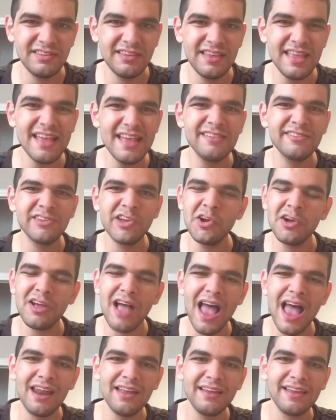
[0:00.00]
these Cook
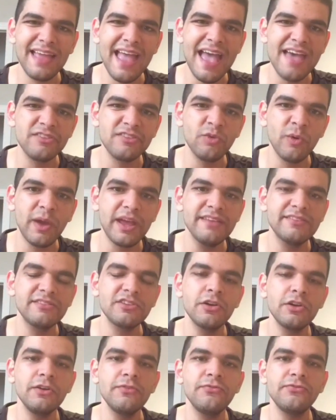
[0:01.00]
Island castaways
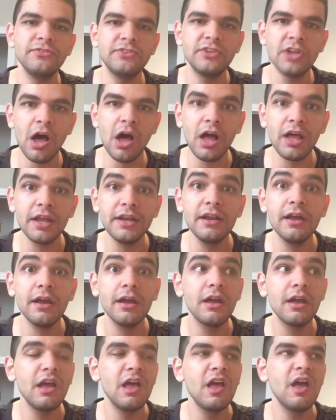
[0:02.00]
could have done
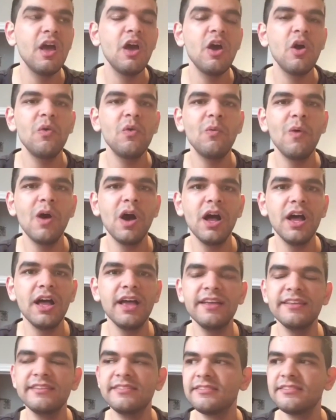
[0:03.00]

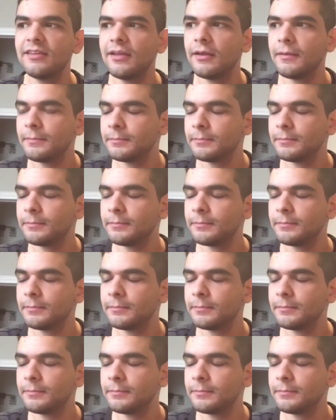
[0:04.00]
was